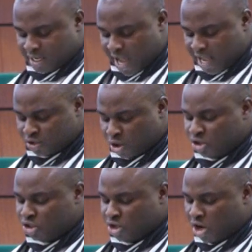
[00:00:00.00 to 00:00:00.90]
has
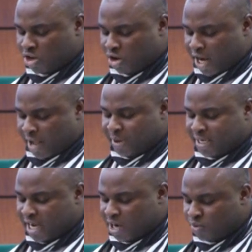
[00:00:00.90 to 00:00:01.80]
continued
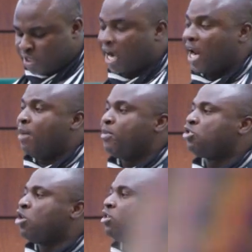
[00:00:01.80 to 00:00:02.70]
unabated with
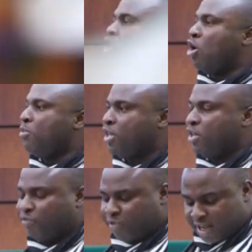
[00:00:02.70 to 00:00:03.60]
calamitous economic
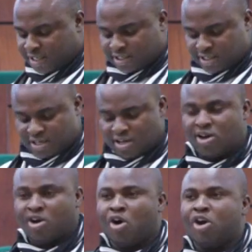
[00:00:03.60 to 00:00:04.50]
effects
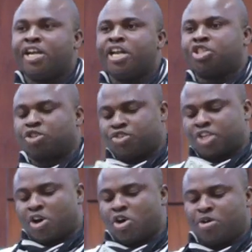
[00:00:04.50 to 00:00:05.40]
on the nation's
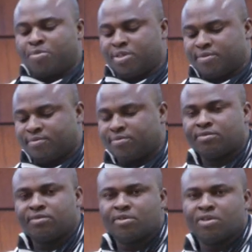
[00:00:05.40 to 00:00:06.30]
economy.
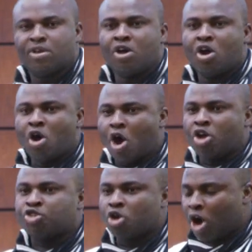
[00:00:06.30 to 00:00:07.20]

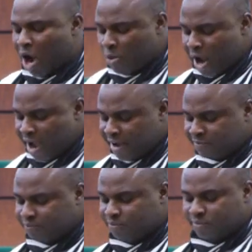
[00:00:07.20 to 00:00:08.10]
Also aware
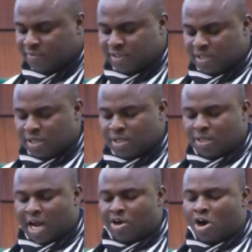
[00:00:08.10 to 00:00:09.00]

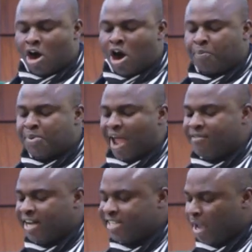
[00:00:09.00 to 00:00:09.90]
that all
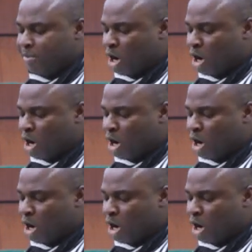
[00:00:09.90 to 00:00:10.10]
private terminal